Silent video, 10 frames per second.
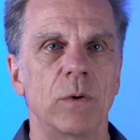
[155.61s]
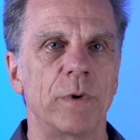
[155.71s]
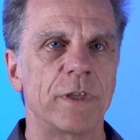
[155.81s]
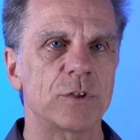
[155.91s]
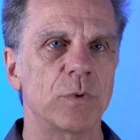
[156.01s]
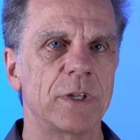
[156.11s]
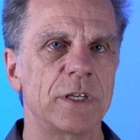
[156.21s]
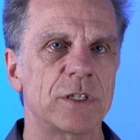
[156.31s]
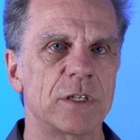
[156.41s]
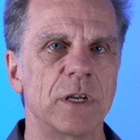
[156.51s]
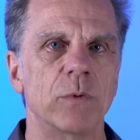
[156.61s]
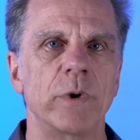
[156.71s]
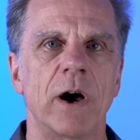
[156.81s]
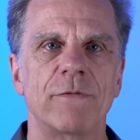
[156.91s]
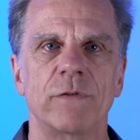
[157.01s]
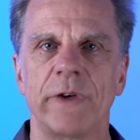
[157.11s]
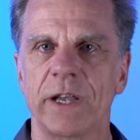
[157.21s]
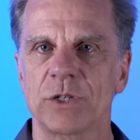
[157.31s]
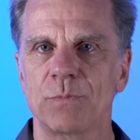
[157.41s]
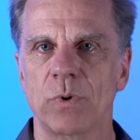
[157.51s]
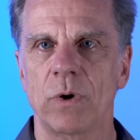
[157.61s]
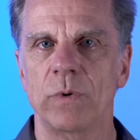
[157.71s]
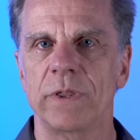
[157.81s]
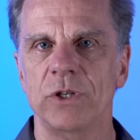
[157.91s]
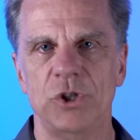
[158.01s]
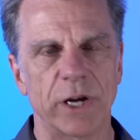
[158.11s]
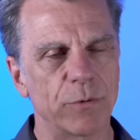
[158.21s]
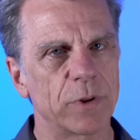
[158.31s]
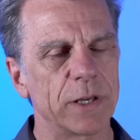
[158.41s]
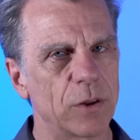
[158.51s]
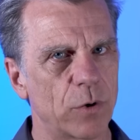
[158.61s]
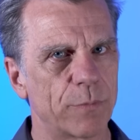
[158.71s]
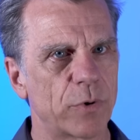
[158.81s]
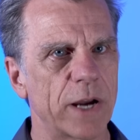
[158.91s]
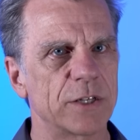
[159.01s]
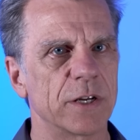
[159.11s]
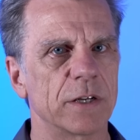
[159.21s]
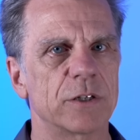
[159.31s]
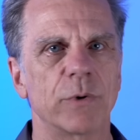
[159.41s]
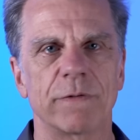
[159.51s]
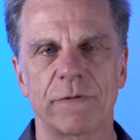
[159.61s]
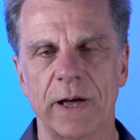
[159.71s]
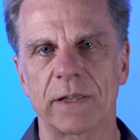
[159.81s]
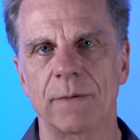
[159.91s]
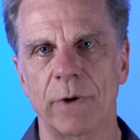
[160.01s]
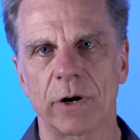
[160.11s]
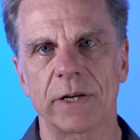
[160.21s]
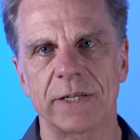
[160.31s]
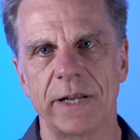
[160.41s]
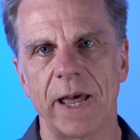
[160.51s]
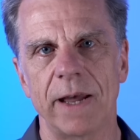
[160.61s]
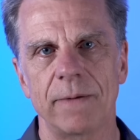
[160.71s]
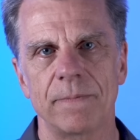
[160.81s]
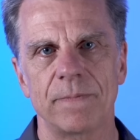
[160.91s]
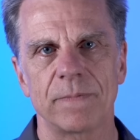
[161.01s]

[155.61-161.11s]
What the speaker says: With this release, we offer Vegas Pro with generally lower pricing to reflect the market today.